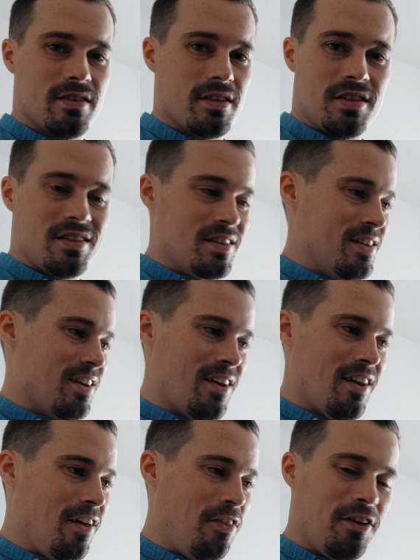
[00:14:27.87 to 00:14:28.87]
This is
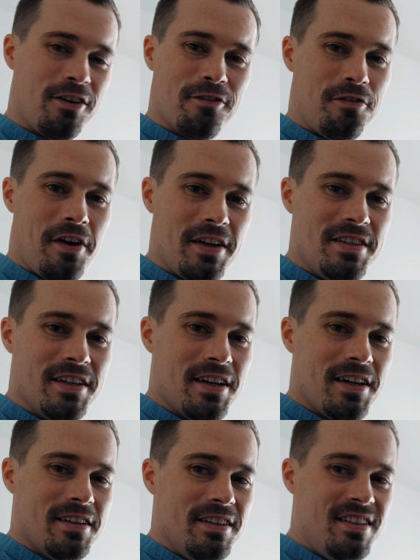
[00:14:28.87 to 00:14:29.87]
nothing fancy
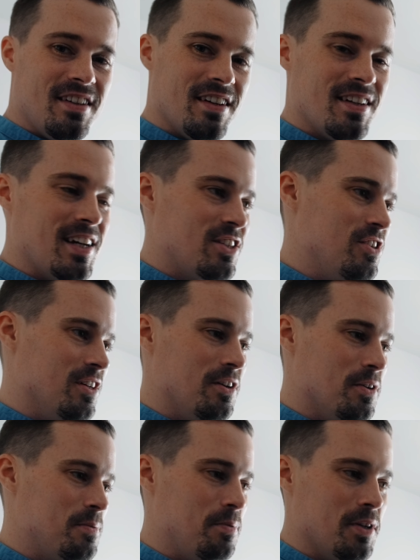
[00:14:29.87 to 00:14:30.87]
that I did here, and it actually
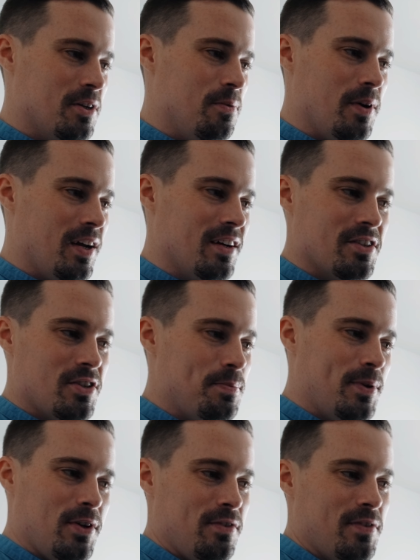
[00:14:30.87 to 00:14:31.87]
goes pretty quick. And
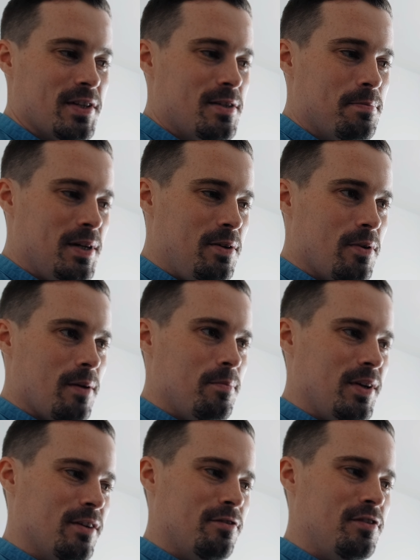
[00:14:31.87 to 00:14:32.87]
just because of that speed
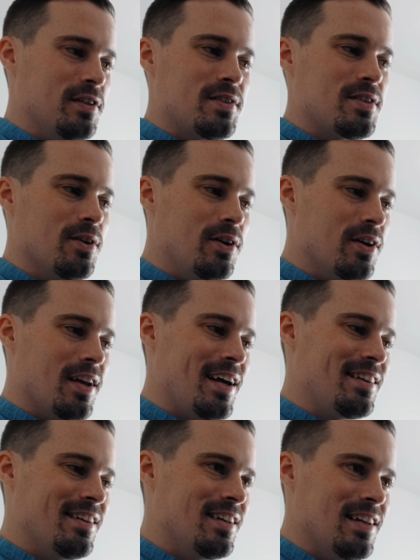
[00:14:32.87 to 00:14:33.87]
ramping, it feels so
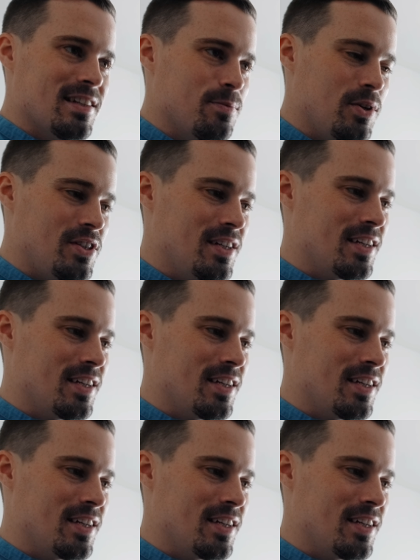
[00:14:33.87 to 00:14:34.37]
connected. Let's watch that